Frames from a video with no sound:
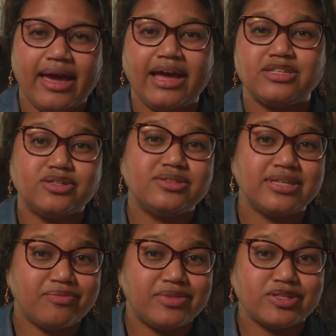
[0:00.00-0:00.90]
ask
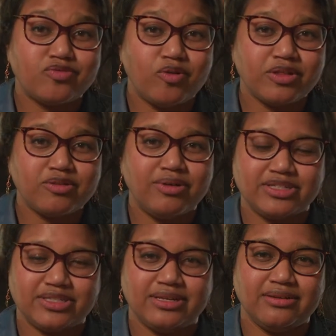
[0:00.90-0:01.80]
yourself this 4th
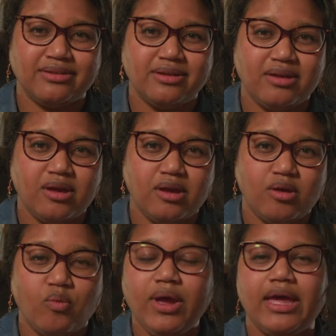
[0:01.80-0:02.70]
question.
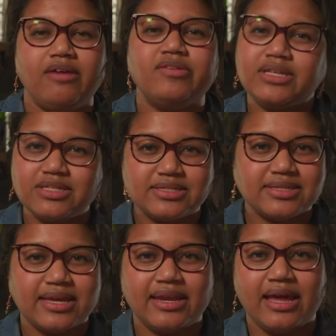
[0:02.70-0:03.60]
What evidence
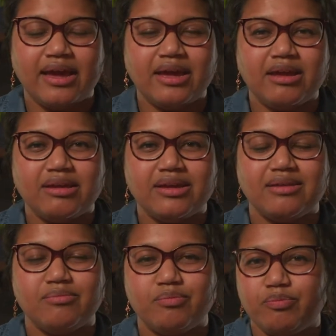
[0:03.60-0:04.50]
can I
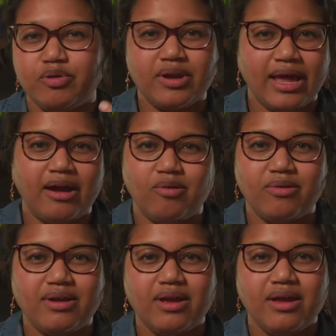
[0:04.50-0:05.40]
put
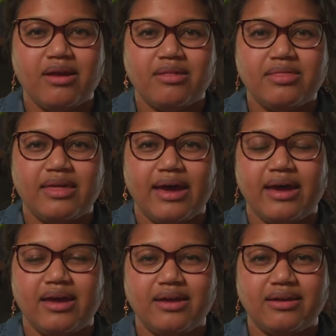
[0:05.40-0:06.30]
out
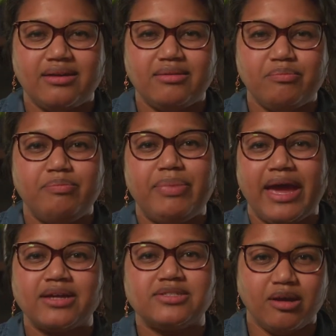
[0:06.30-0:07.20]
that
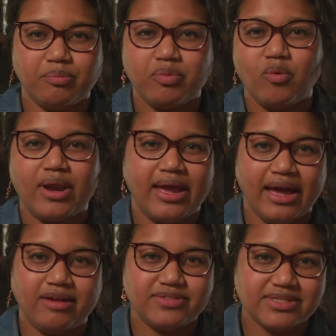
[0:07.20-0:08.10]
backs up what I
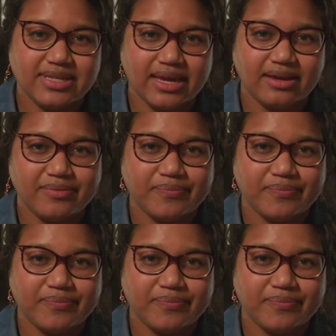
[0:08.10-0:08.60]
have to say?